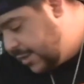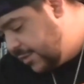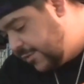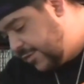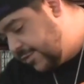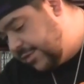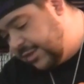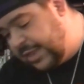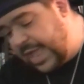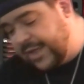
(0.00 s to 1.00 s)
this is the
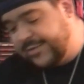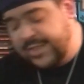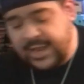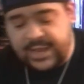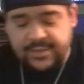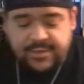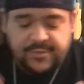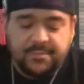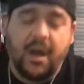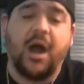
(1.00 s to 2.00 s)
last thing in
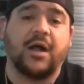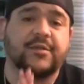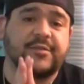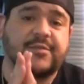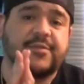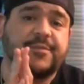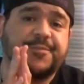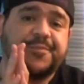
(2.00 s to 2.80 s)
this box.